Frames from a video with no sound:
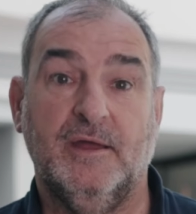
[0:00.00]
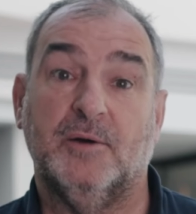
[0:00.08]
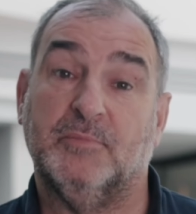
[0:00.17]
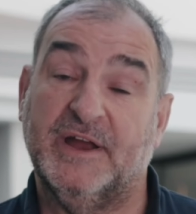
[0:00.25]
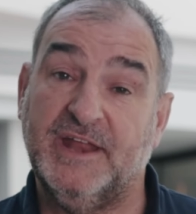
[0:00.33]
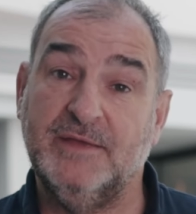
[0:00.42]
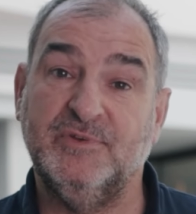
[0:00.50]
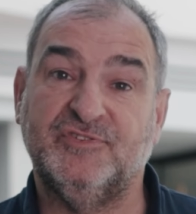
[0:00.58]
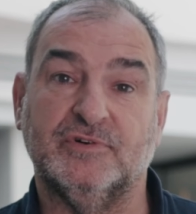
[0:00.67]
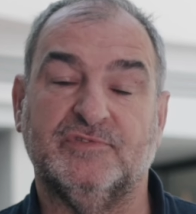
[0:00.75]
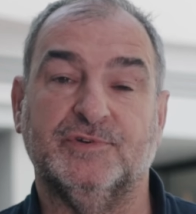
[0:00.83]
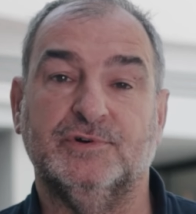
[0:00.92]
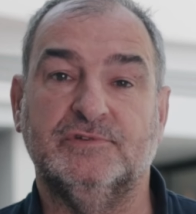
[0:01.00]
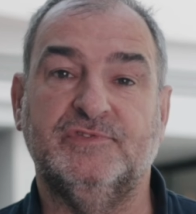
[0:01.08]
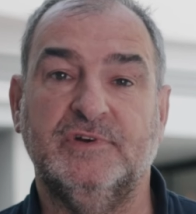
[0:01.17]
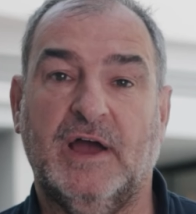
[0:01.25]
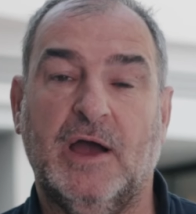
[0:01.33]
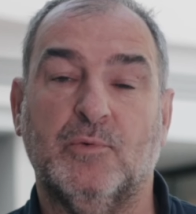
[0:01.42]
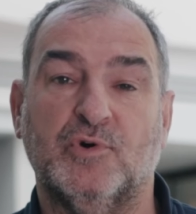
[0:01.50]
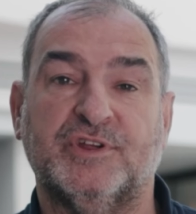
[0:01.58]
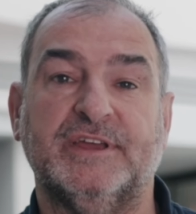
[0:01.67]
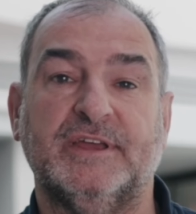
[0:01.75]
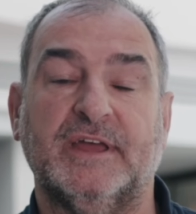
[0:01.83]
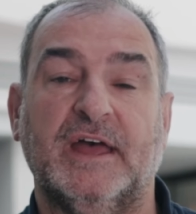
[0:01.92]
My name is Johan Van Hove. I'm
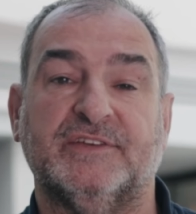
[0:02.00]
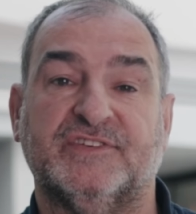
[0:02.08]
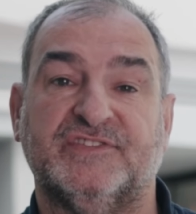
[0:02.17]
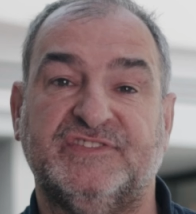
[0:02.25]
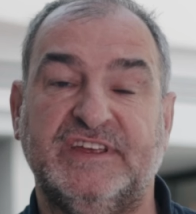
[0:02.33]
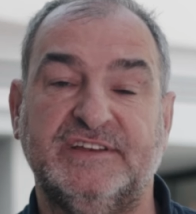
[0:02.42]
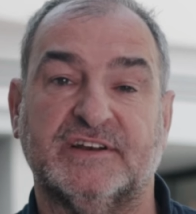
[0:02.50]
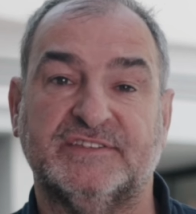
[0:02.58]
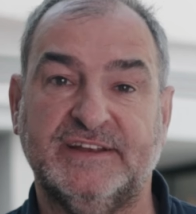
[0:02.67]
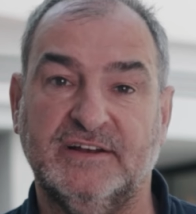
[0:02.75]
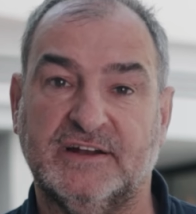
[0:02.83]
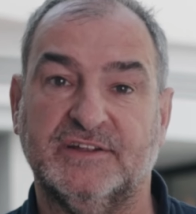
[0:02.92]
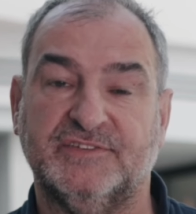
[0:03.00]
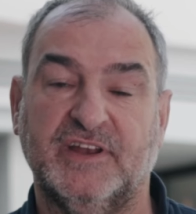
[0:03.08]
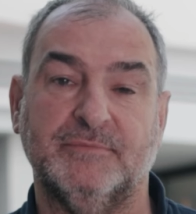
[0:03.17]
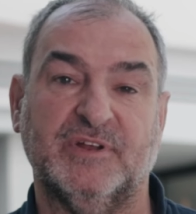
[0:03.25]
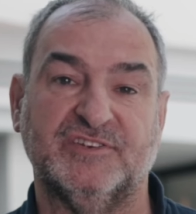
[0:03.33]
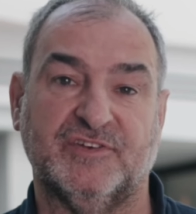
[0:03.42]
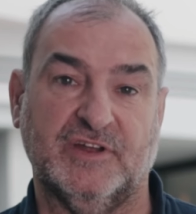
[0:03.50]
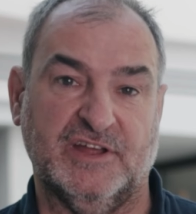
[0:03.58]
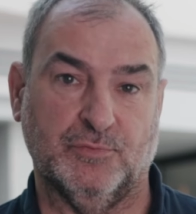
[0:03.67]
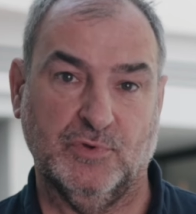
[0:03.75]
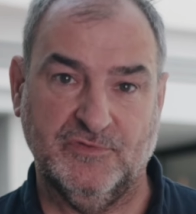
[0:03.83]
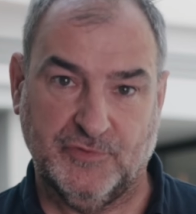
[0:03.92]
working as a senior technical and training manager at
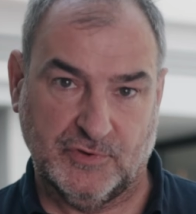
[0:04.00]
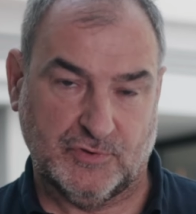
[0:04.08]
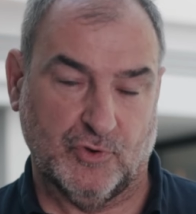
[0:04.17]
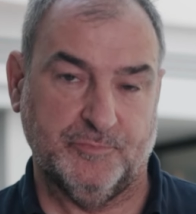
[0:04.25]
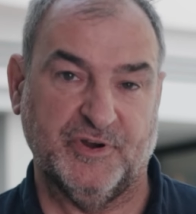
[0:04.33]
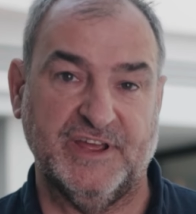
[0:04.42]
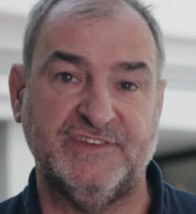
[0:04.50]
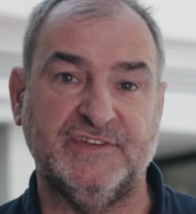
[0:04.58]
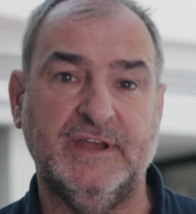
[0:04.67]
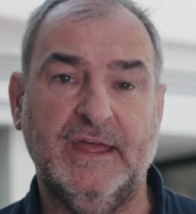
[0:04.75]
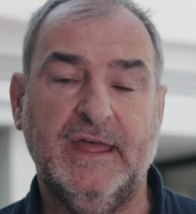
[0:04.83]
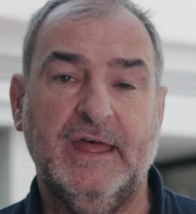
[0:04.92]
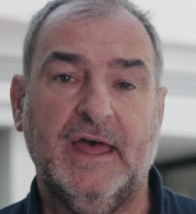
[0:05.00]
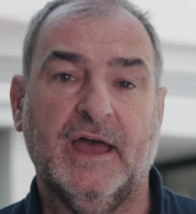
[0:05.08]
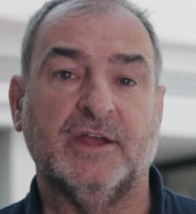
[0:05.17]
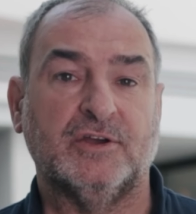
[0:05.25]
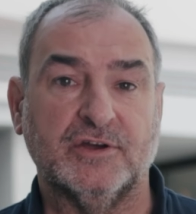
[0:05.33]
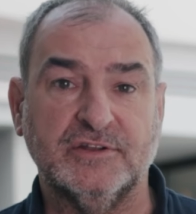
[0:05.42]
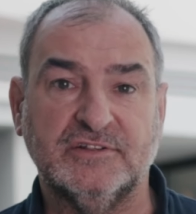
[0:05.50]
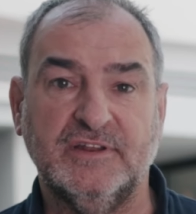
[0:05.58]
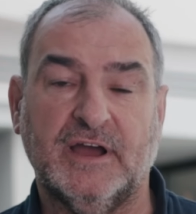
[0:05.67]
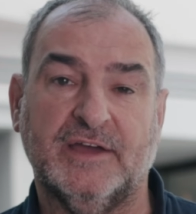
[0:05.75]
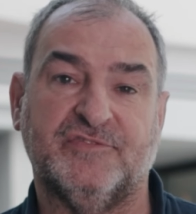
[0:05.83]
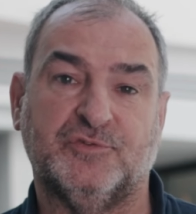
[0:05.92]
Wolfol Corporation, and
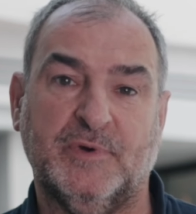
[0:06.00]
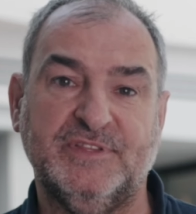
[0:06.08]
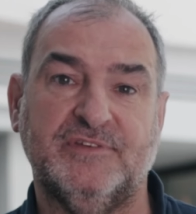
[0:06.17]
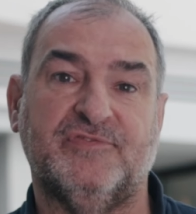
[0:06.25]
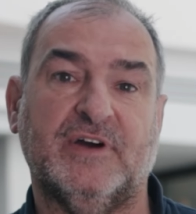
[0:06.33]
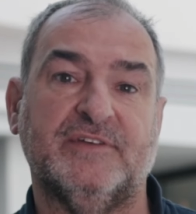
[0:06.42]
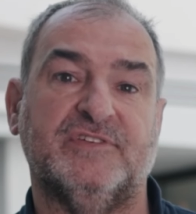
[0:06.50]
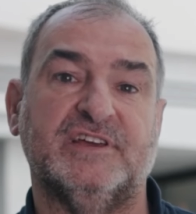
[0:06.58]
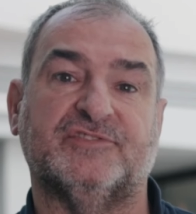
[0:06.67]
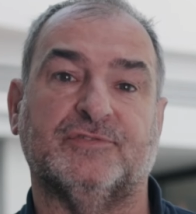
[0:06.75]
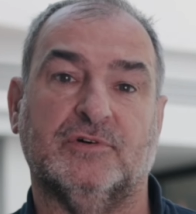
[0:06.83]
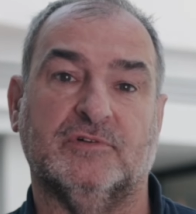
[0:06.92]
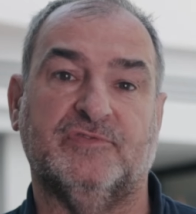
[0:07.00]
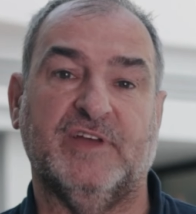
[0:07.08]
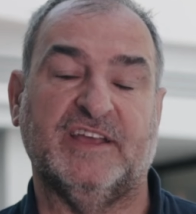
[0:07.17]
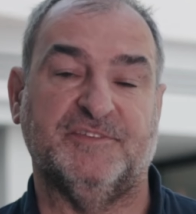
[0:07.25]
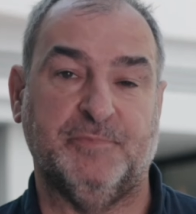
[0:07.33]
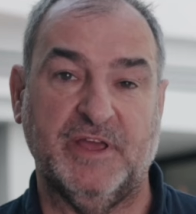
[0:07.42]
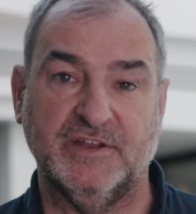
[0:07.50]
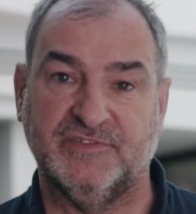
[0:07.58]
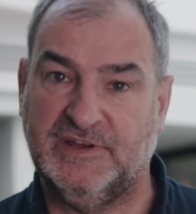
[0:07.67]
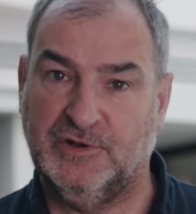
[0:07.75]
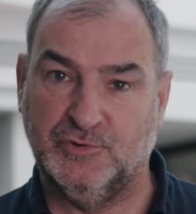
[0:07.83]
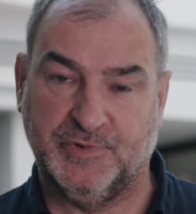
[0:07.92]
currently I have 25 years of experience
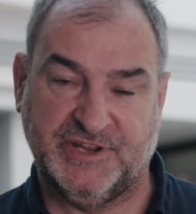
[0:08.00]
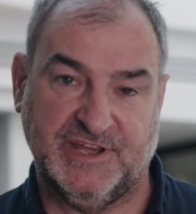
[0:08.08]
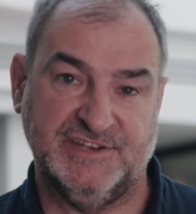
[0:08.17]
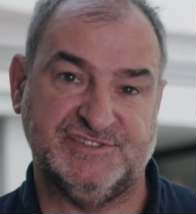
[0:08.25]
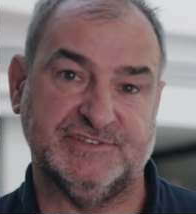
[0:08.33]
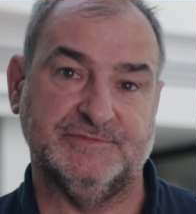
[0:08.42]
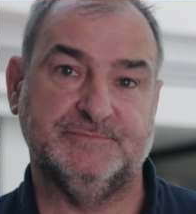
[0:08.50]
in lubrication.